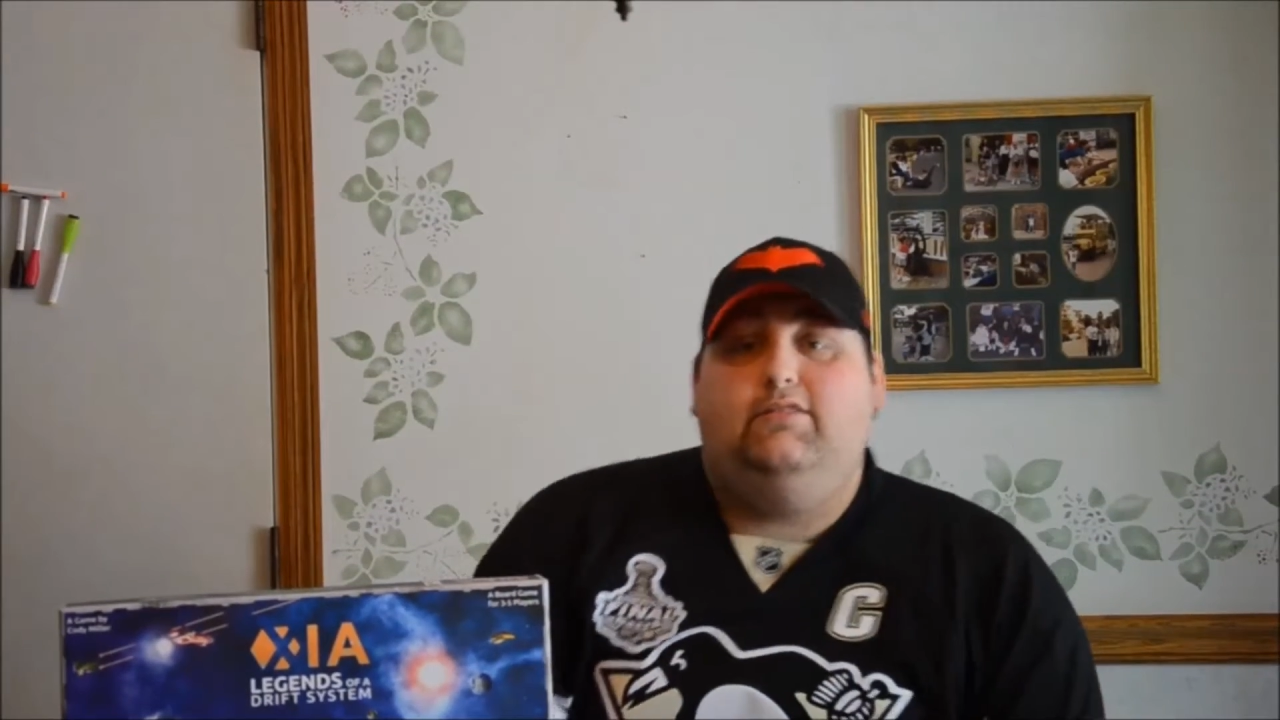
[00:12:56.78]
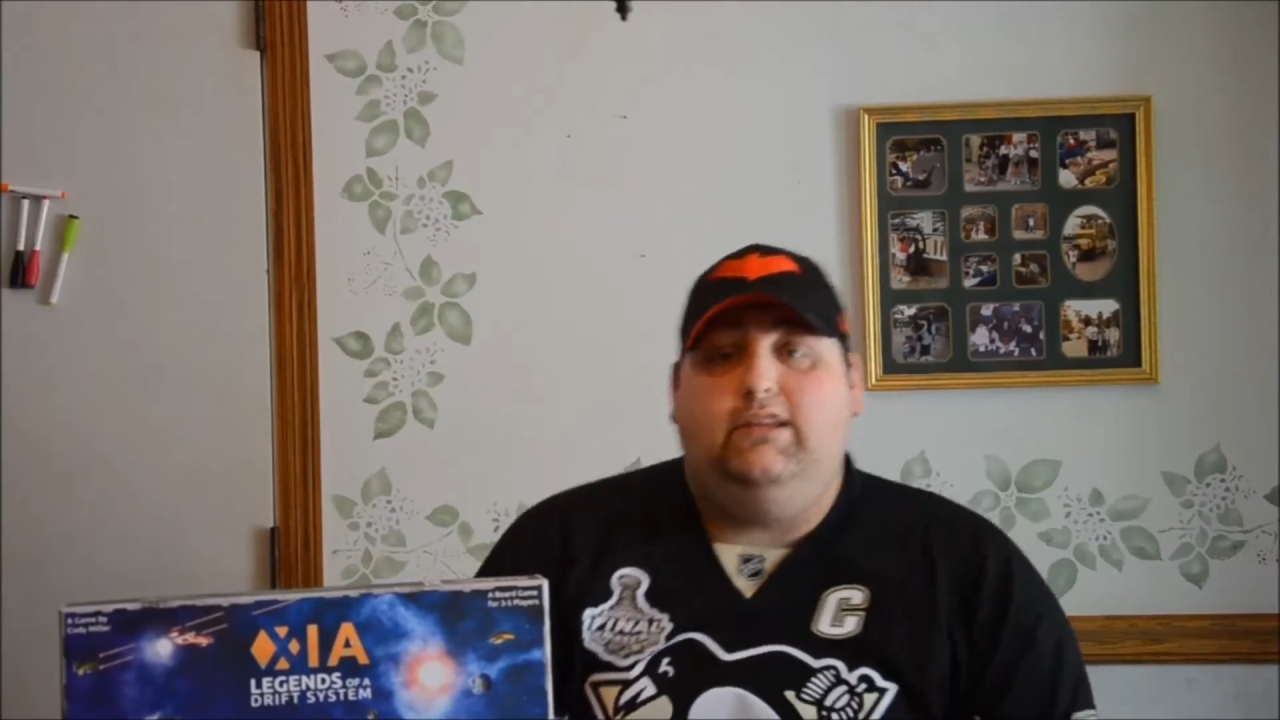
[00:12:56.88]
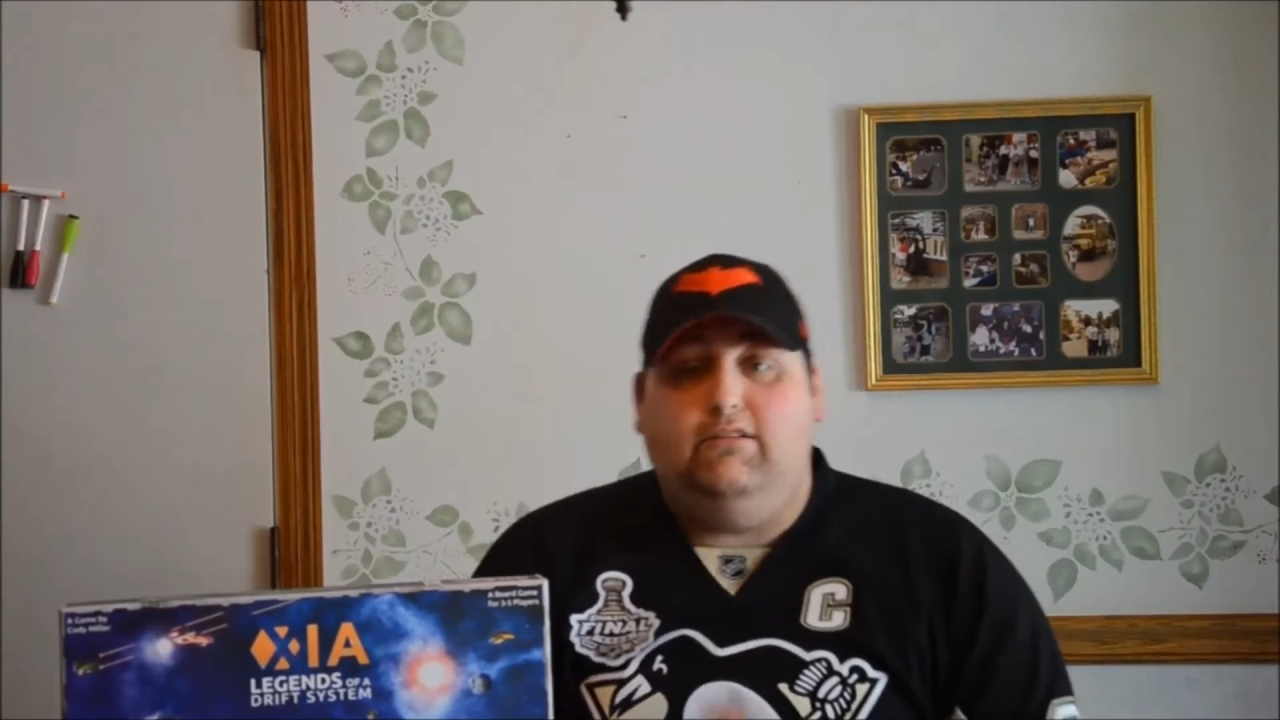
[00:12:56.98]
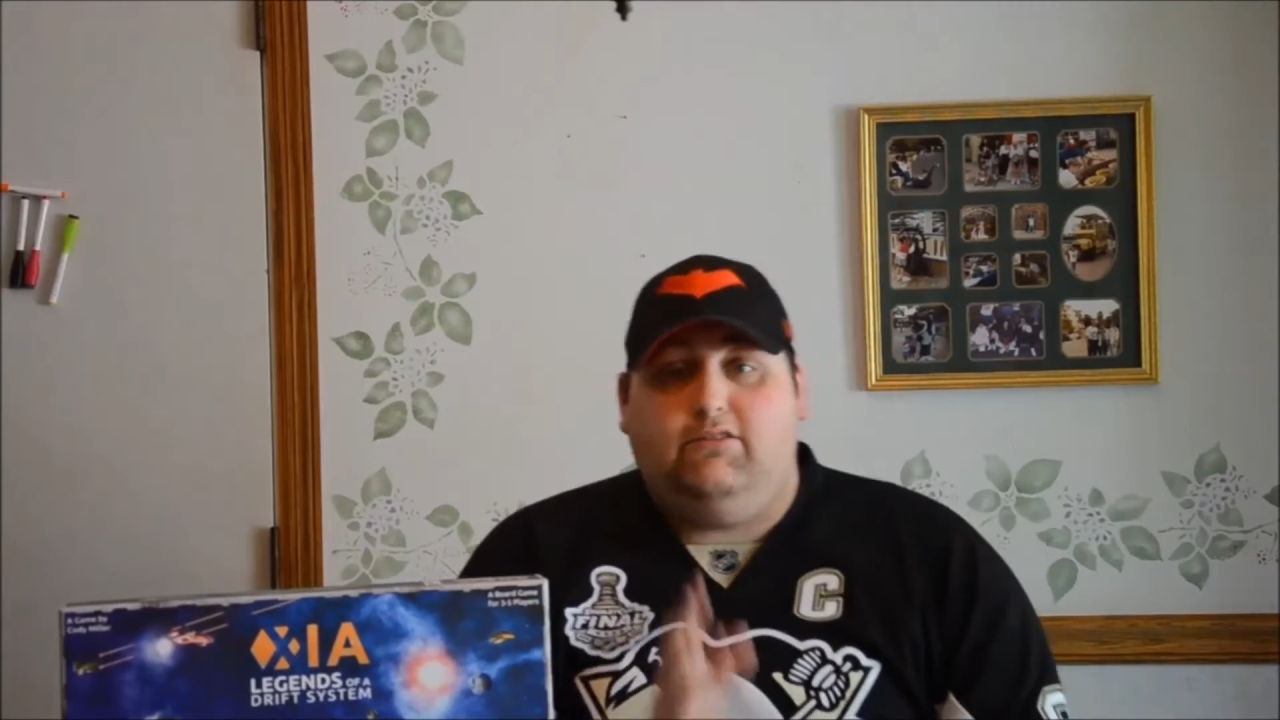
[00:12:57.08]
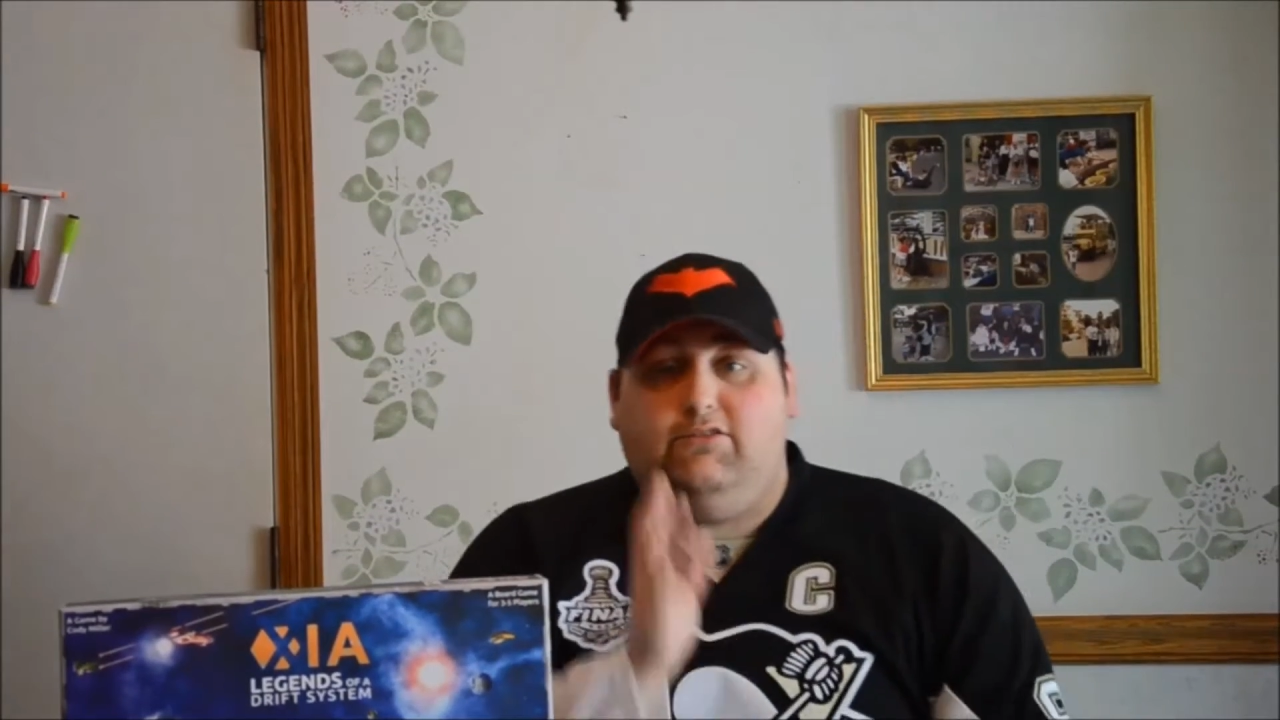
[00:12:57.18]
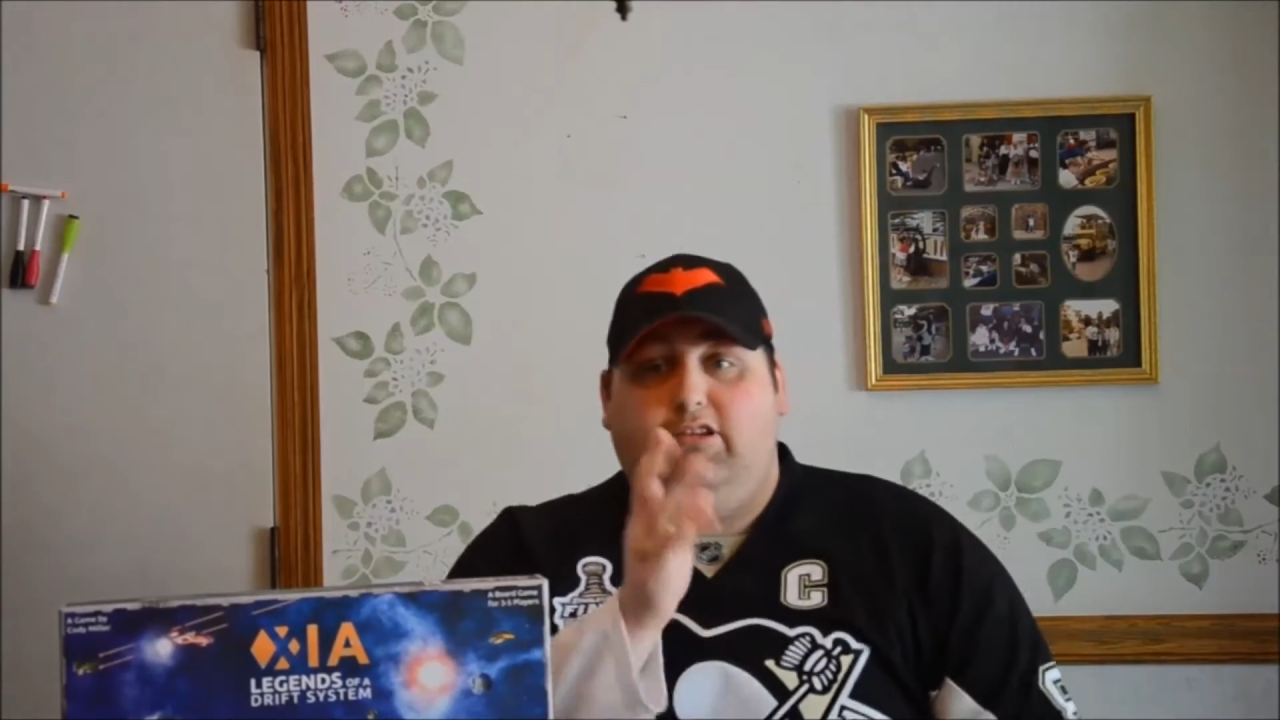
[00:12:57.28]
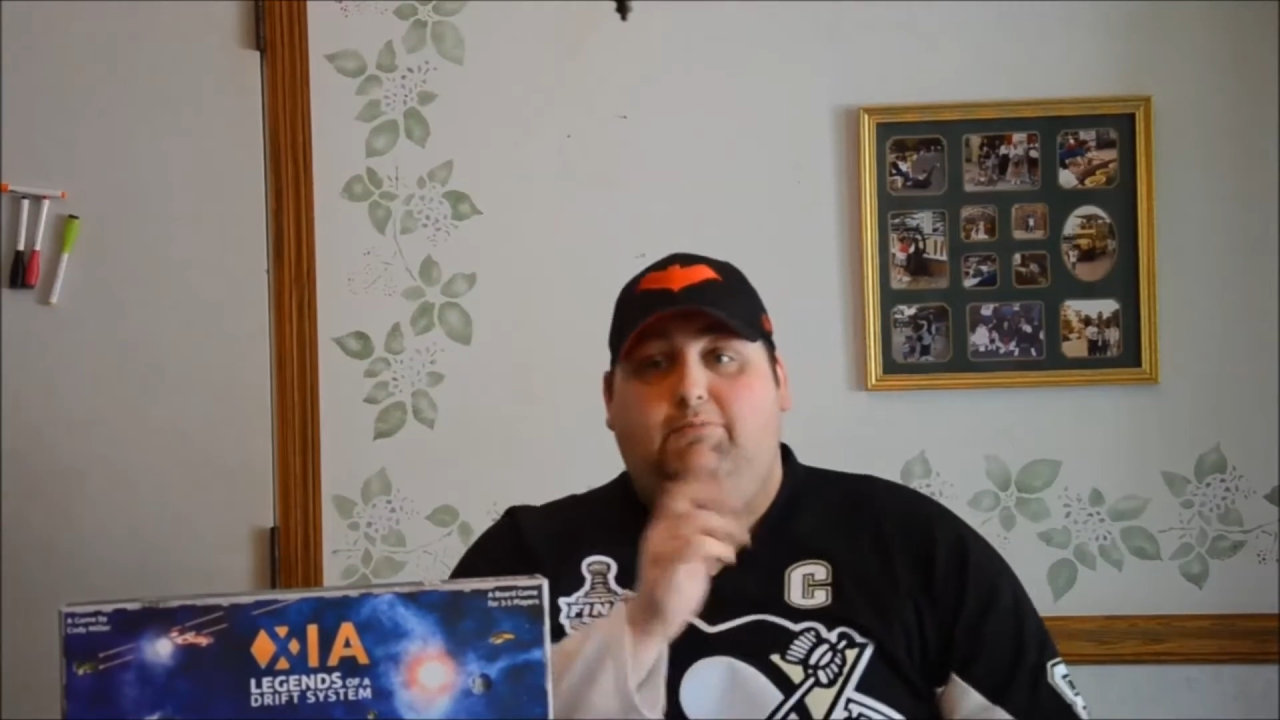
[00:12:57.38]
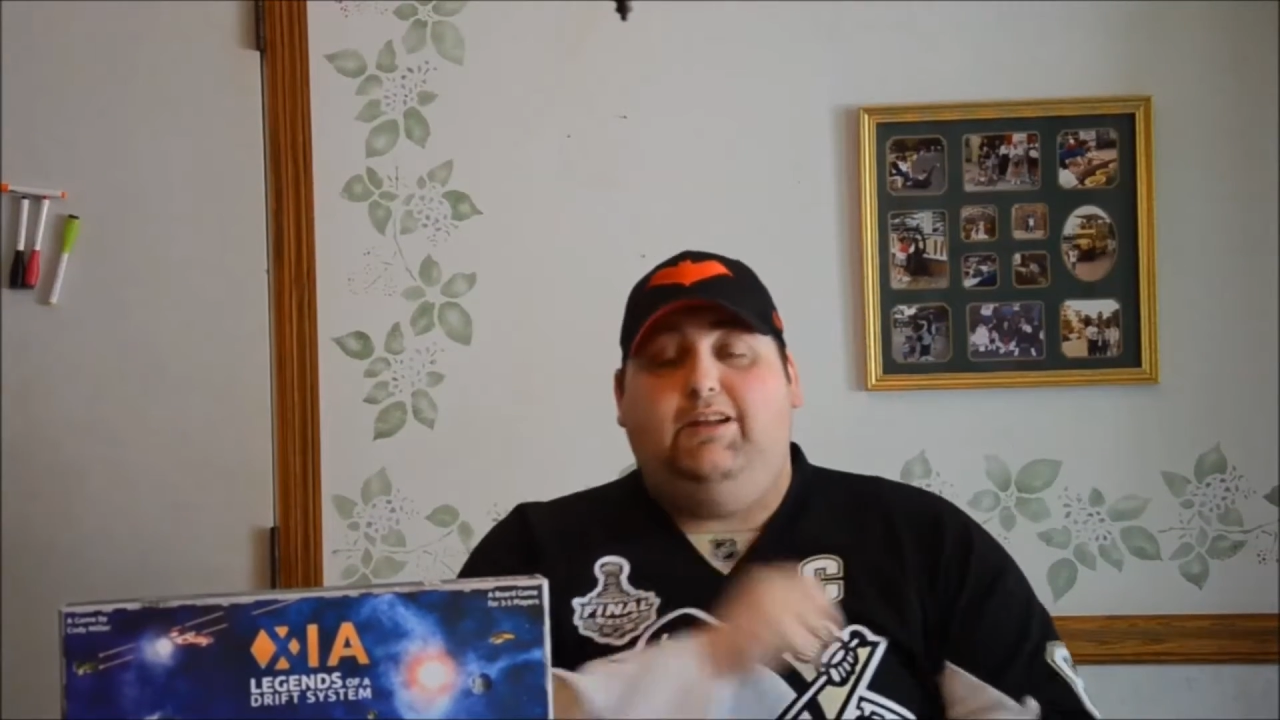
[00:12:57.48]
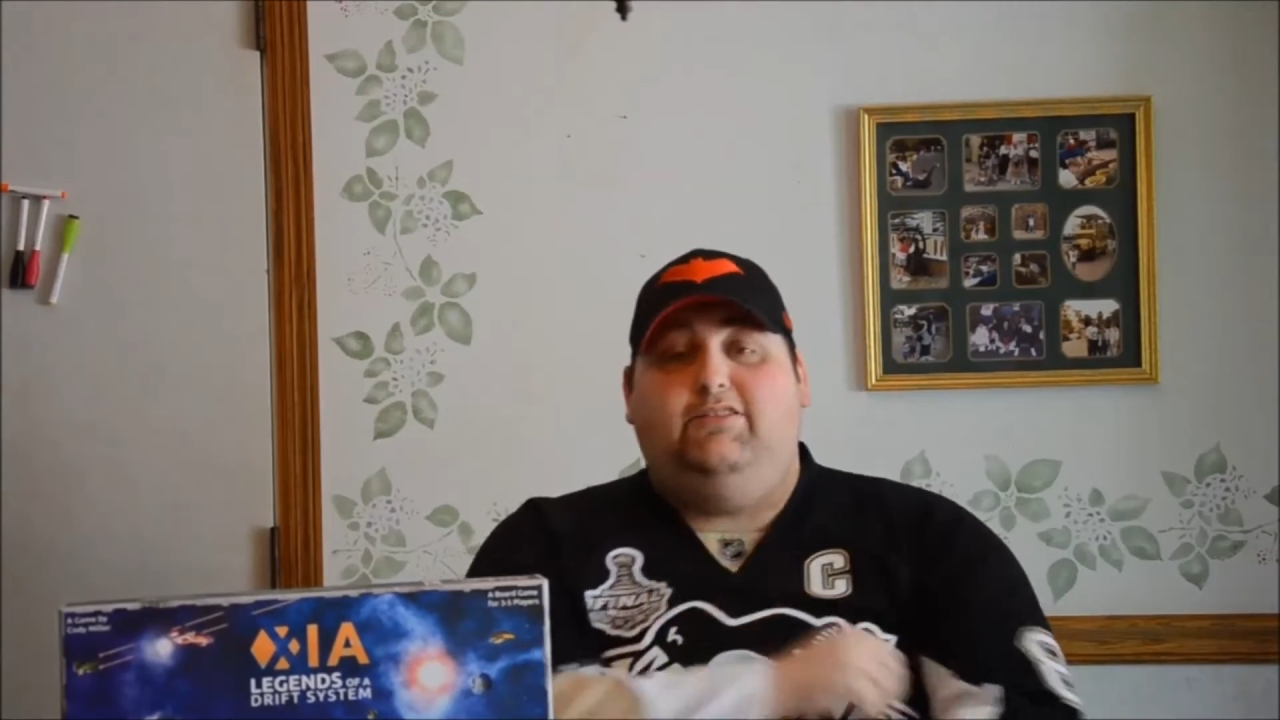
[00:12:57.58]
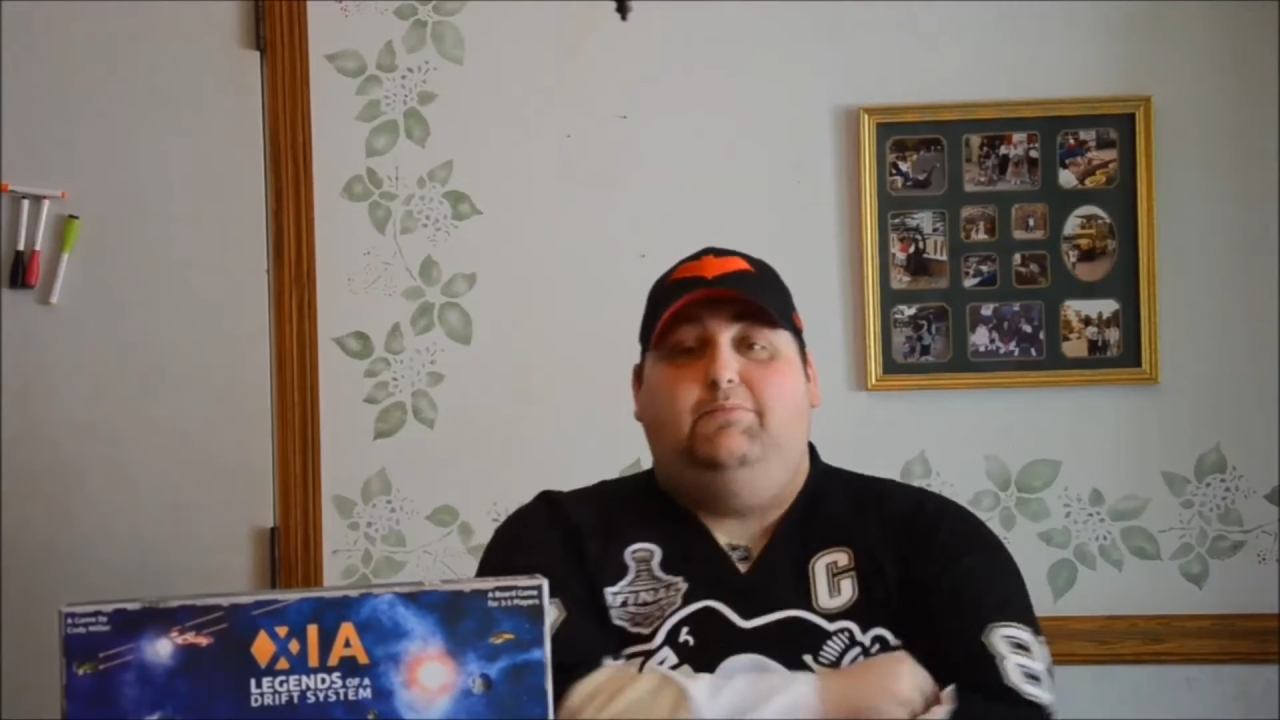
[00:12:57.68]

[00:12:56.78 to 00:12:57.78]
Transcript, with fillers: Niels, you made some